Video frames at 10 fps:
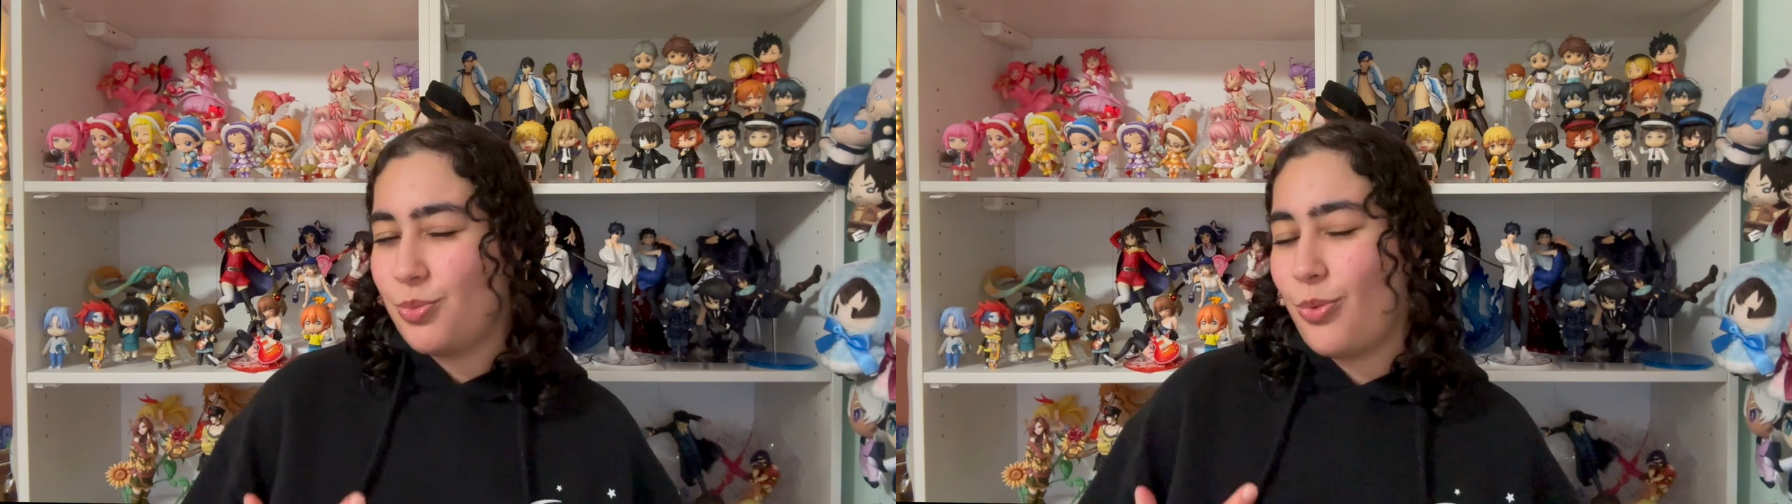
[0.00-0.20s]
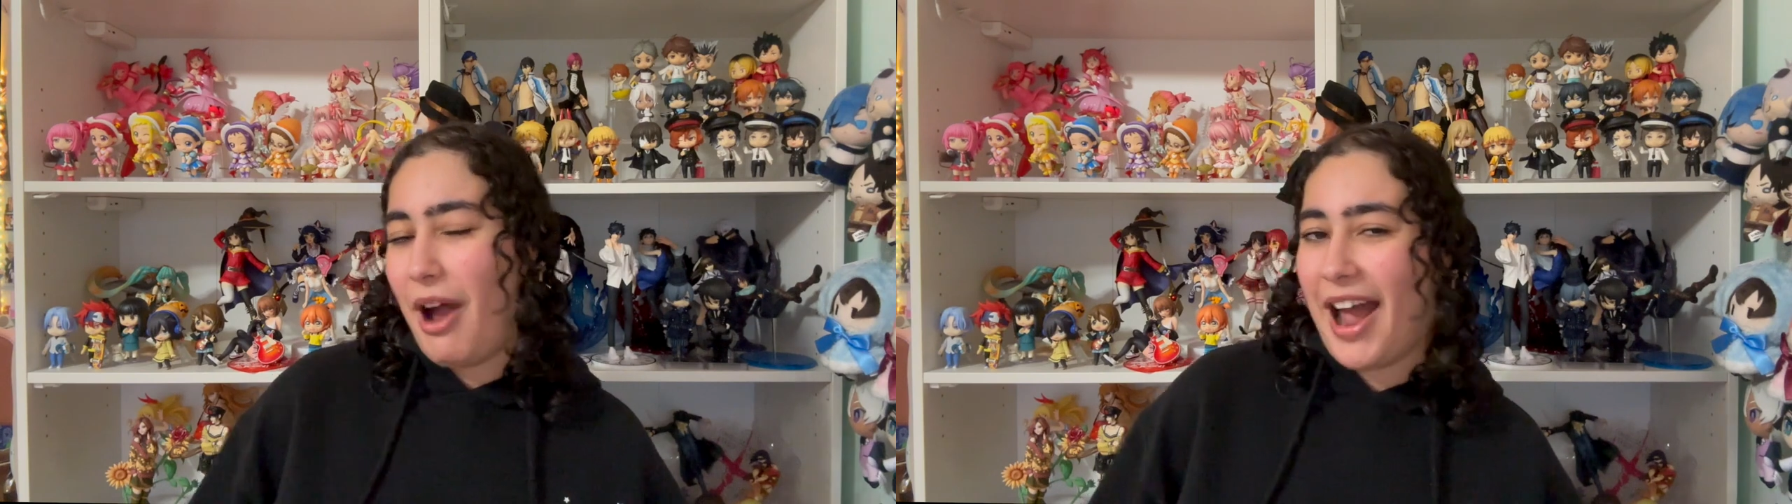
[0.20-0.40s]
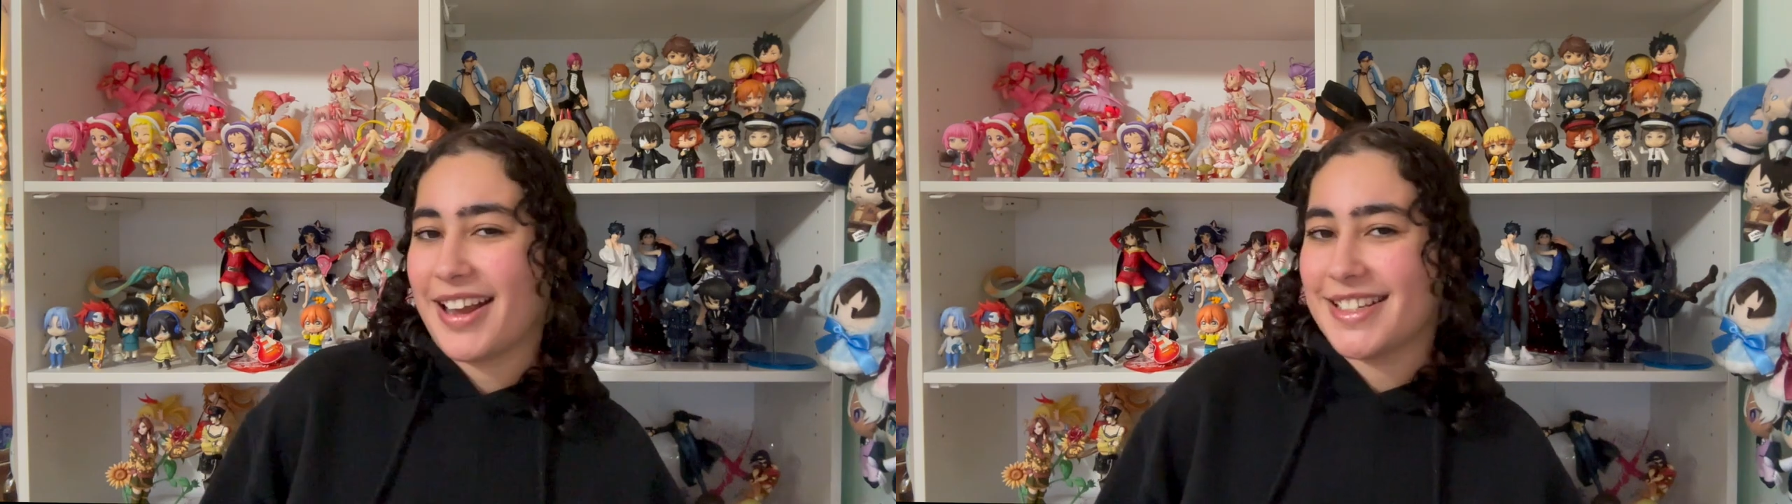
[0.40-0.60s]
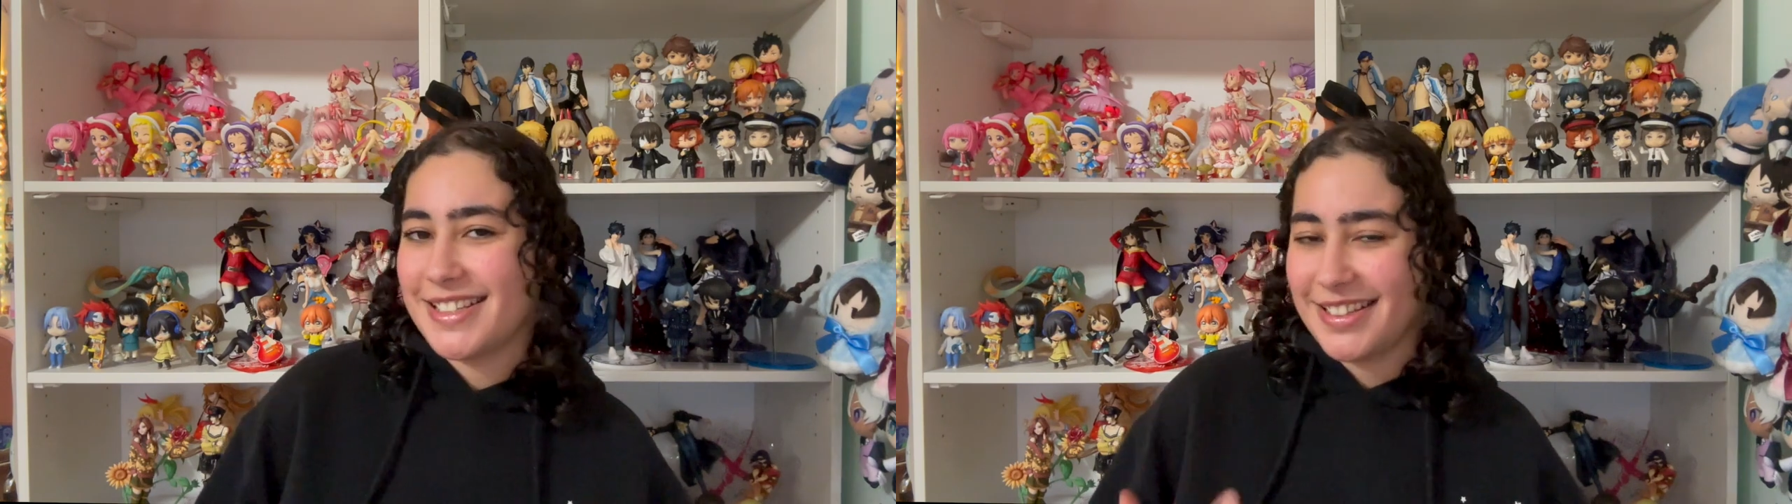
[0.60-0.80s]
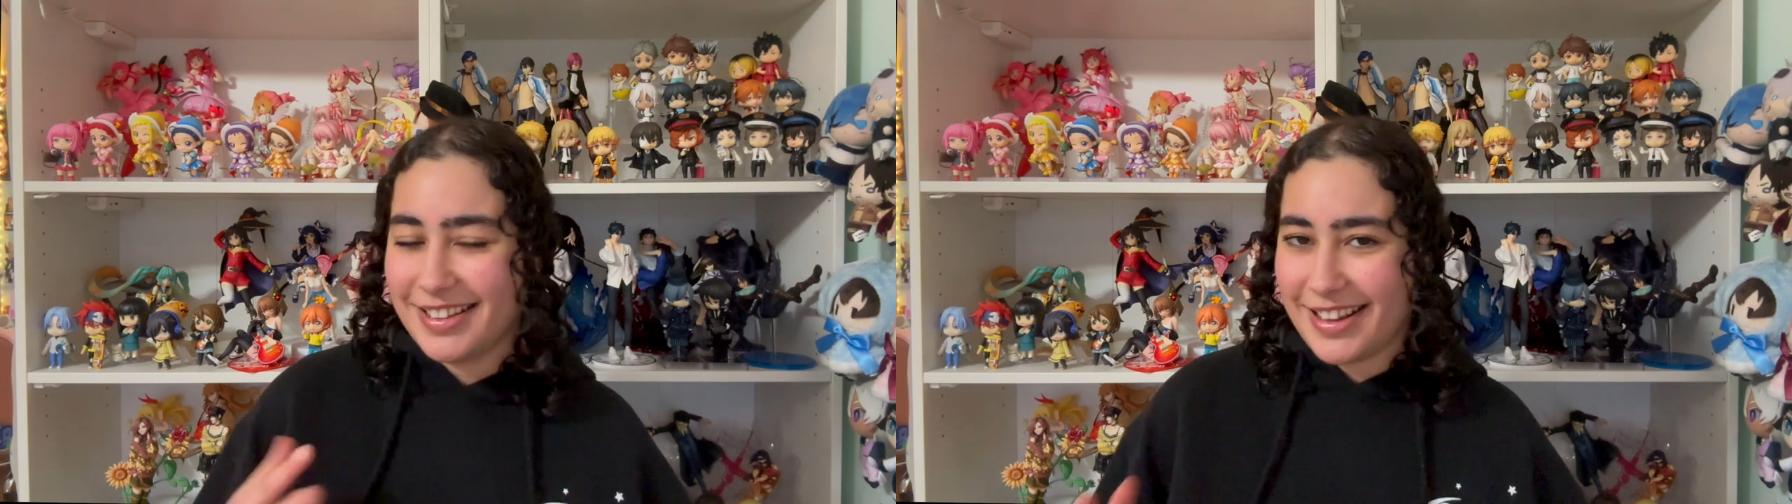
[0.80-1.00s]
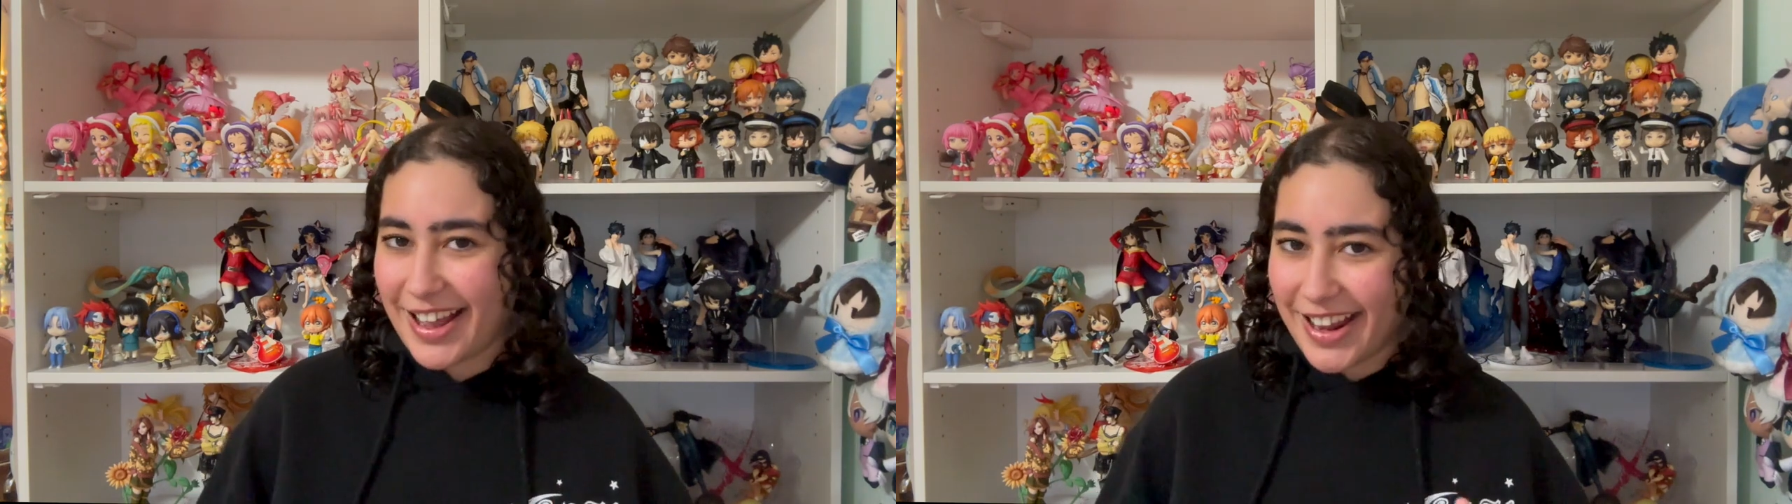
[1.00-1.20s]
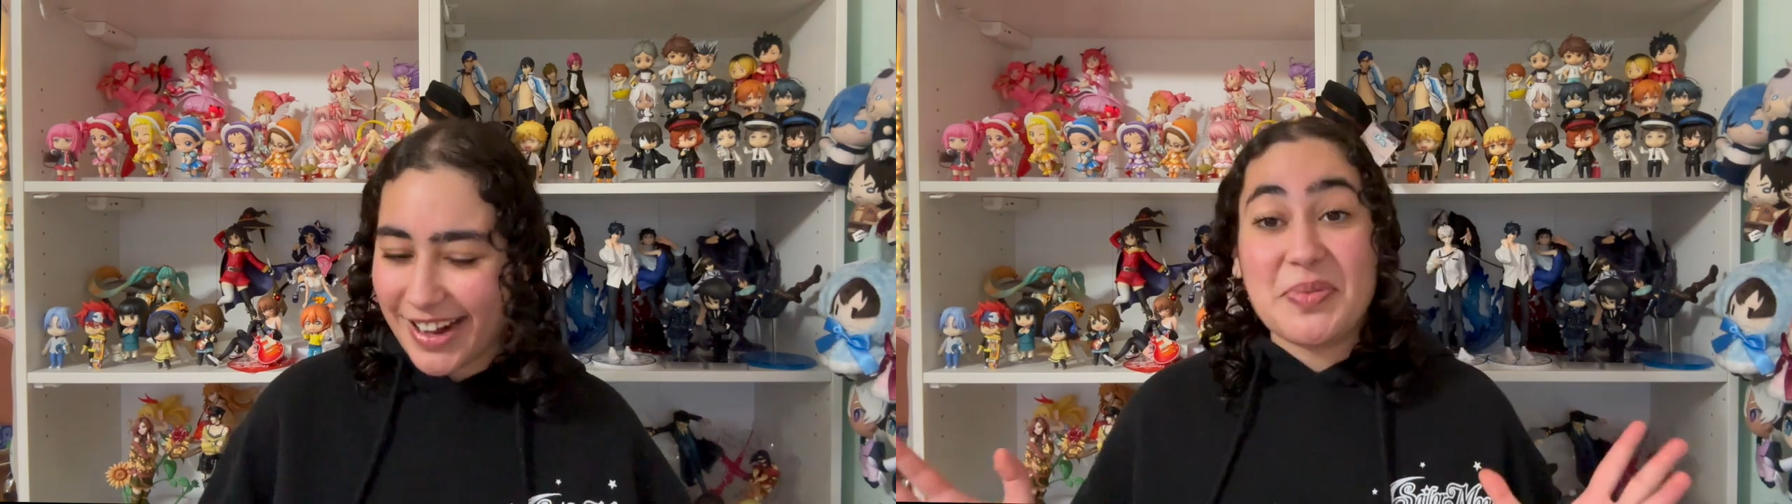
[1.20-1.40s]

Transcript: wax-like.